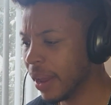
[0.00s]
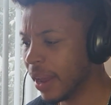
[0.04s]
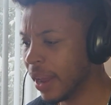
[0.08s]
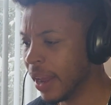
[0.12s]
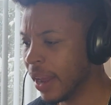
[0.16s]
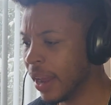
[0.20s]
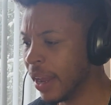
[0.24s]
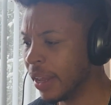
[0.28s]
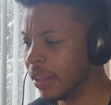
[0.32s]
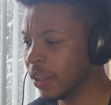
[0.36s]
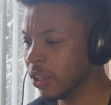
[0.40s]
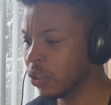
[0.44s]

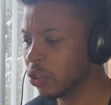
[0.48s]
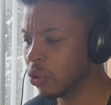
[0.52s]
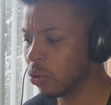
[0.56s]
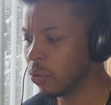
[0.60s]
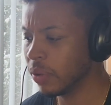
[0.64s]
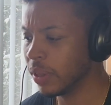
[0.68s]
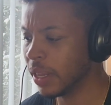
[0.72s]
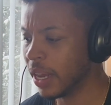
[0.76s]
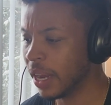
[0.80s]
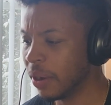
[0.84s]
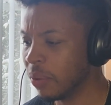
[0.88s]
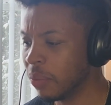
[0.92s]
And they're
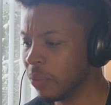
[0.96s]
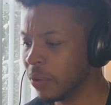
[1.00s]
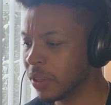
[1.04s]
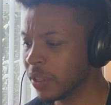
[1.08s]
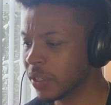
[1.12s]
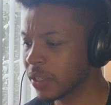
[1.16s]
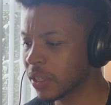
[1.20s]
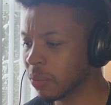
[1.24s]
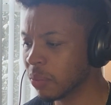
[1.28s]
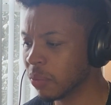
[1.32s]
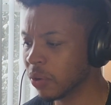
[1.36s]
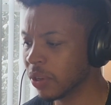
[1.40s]
doing that with
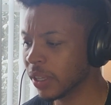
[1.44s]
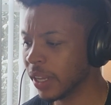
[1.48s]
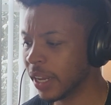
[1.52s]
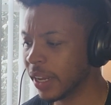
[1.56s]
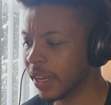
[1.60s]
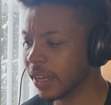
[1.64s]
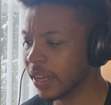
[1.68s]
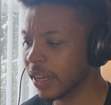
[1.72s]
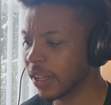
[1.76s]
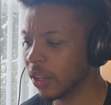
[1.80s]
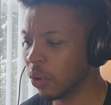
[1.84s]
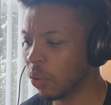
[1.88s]
someone
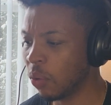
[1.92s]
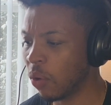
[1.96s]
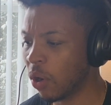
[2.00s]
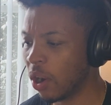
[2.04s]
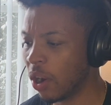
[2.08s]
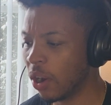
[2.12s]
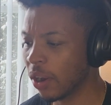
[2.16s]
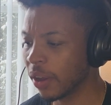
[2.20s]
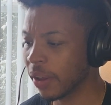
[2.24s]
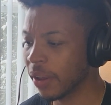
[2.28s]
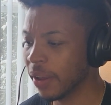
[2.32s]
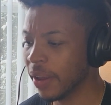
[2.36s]
like
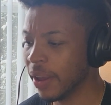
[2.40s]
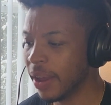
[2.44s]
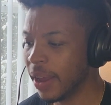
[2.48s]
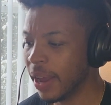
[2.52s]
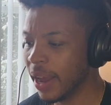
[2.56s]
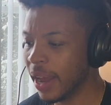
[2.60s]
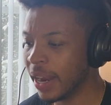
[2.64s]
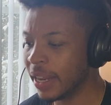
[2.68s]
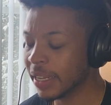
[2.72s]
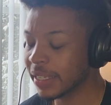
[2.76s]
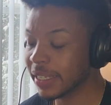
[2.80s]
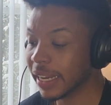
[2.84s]
Kilowag.
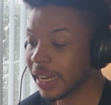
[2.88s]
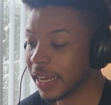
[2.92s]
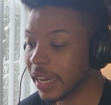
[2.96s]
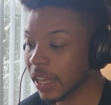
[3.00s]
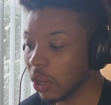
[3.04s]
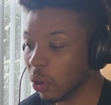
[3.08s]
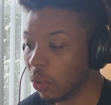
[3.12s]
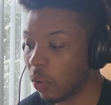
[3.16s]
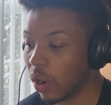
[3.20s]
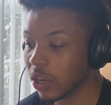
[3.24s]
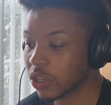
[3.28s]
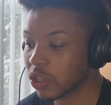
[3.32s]
And it's like,
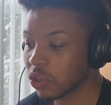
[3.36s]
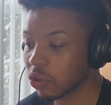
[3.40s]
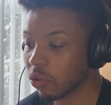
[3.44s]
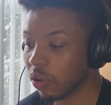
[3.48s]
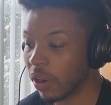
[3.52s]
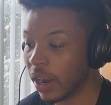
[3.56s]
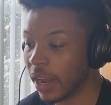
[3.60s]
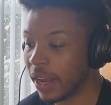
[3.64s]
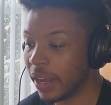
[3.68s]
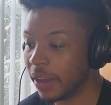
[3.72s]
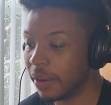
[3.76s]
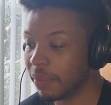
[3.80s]
Kilowag's
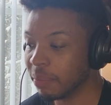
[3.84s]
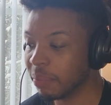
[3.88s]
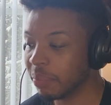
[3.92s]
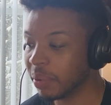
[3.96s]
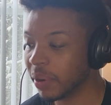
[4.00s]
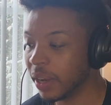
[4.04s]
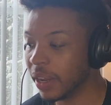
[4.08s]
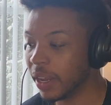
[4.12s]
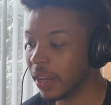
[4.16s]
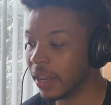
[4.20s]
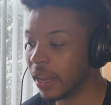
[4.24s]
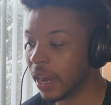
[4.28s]
great,
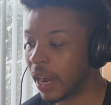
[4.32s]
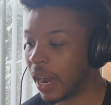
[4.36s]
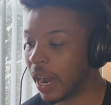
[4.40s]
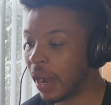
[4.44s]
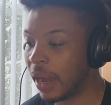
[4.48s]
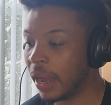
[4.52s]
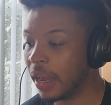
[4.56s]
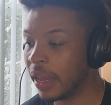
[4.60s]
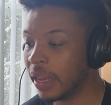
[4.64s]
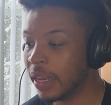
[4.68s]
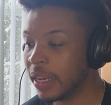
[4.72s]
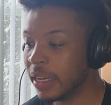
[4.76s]
but
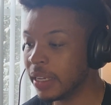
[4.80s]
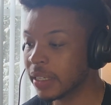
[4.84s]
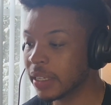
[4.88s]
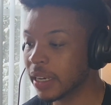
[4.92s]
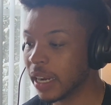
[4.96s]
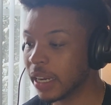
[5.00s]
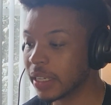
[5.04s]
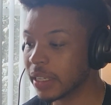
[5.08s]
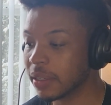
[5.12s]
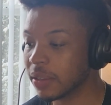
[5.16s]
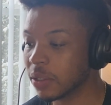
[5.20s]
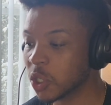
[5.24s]
he's
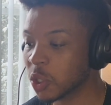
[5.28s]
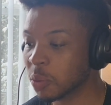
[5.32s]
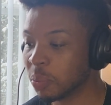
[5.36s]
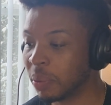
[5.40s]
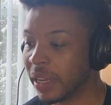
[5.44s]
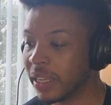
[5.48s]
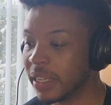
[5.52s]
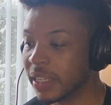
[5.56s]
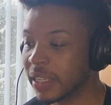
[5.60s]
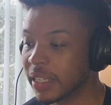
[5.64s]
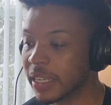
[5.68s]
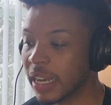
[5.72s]
not
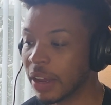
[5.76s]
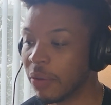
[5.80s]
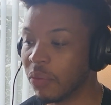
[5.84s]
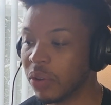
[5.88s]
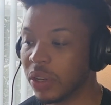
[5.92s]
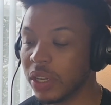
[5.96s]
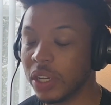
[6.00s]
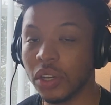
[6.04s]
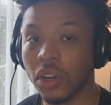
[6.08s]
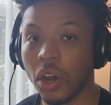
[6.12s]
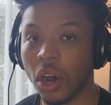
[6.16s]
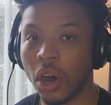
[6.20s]
spend
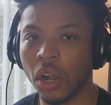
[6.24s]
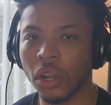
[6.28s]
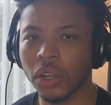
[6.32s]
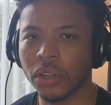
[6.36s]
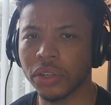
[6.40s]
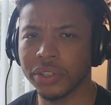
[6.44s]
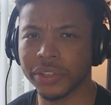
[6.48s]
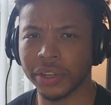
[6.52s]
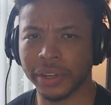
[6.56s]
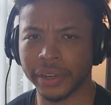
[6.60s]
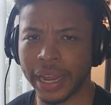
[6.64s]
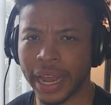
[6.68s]

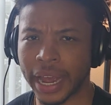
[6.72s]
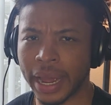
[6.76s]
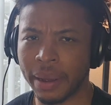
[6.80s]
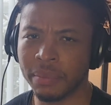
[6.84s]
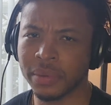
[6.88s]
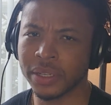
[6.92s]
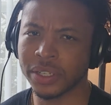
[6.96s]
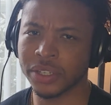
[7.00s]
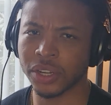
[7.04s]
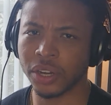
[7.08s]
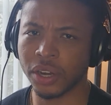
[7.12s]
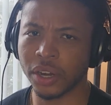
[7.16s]
$70 on
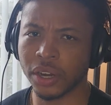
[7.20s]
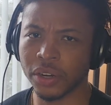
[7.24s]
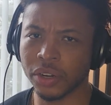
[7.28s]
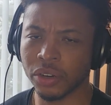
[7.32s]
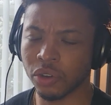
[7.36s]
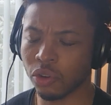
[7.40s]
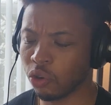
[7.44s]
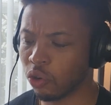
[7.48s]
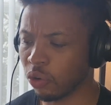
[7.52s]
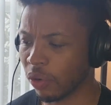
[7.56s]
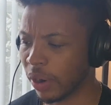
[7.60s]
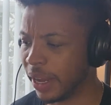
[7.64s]
Amazon.
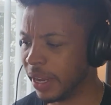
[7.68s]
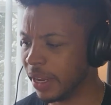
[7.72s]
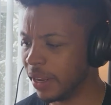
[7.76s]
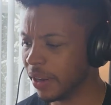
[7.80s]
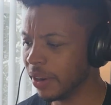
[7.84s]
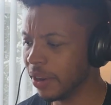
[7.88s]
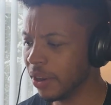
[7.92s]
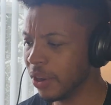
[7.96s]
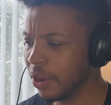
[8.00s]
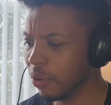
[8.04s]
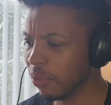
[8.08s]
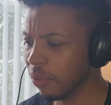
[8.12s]

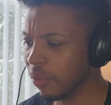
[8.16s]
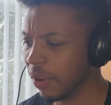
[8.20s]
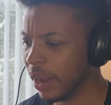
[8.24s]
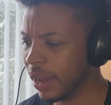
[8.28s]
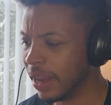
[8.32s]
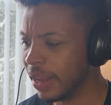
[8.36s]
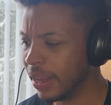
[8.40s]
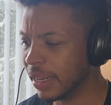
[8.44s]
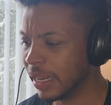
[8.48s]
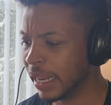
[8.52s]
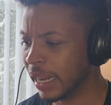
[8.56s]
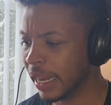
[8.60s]
Great,
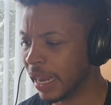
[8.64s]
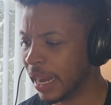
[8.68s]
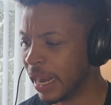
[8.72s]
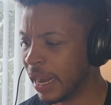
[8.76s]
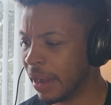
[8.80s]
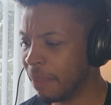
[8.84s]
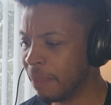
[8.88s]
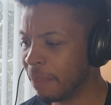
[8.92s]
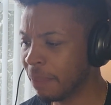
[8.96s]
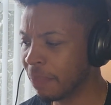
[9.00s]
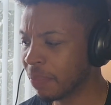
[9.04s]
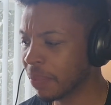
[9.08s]
right? Like,
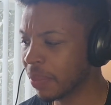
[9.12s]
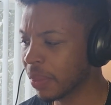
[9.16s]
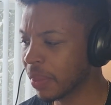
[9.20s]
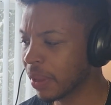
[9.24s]
I'm